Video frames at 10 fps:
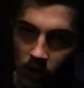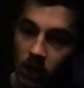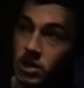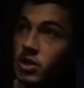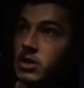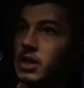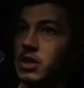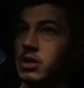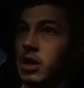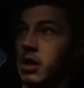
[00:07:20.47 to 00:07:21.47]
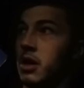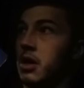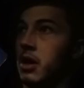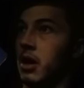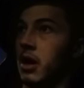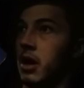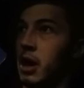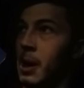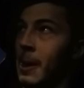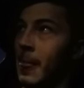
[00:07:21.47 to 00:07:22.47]
Right, okay, so session done.
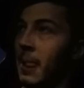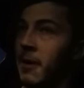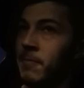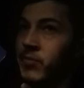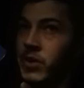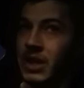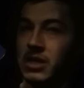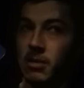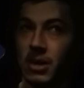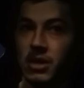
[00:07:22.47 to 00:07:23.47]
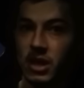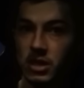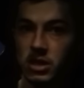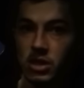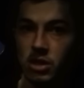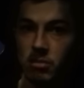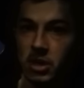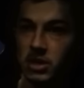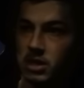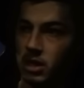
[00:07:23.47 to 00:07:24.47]
Uh, that's like my third session
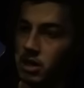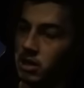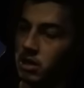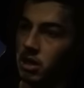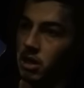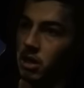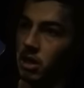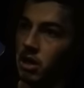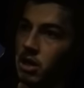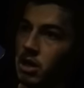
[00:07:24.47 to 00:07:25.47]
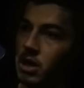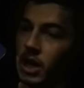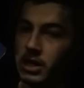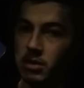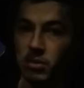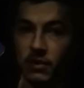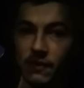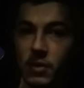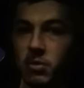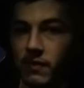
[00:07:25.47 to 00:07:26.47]
in BST. Uh, I didn't want
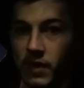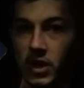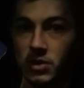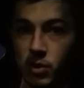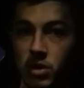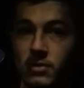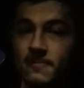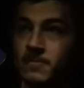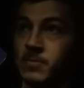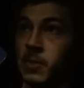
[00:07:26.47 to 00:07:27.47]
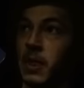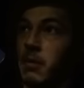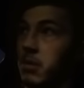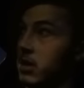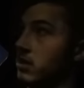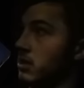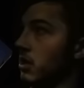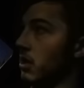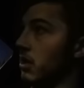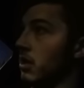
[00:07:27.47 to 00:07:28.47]
to film the first one
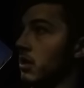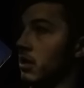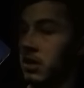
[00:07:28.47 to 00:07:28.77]
because uh,